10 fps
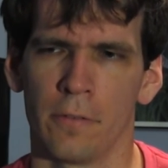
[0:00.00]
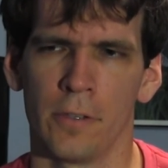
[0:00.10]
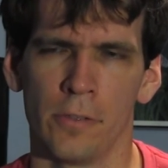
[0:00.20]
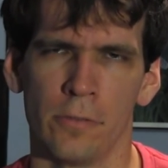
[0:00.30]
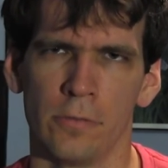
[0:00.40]

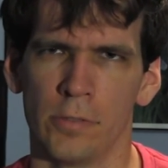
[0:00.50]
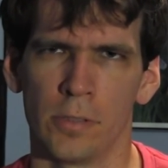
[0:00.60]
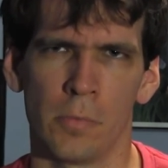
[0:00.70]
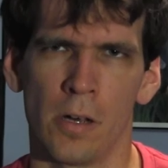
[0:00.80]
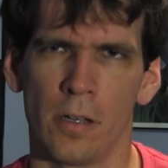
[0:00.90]
few
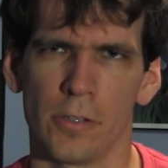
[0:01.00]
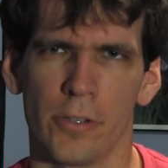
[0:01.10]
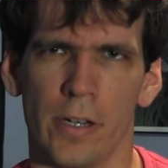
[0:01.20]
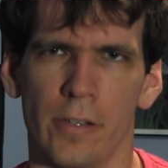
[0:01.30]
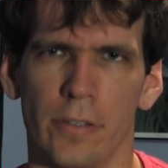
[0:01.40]
small
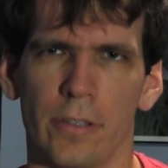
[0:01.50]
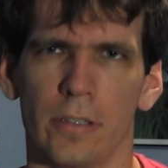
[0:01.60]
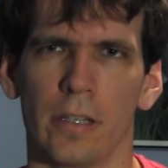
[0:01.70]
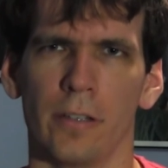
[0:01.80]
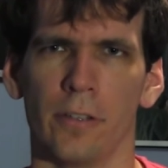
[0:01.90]

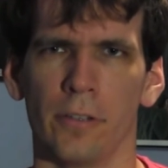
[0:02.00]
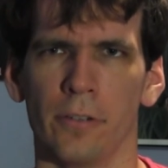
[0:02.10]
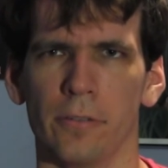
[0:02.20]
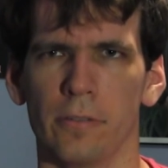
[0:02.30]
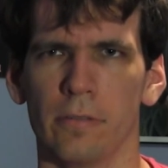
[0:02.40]
changes can
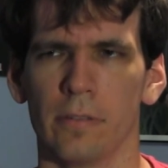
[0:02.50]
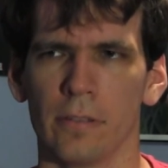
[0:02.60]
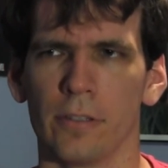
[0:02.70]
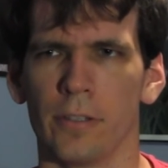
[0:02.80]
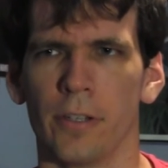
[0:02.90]
do
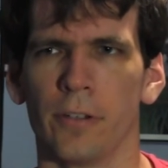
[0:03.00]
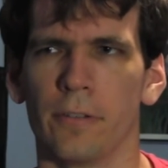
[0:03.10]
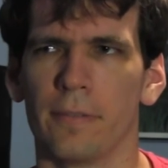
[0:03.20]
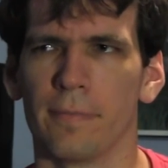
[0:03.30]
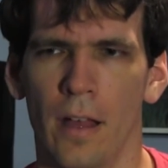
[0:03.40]
to you.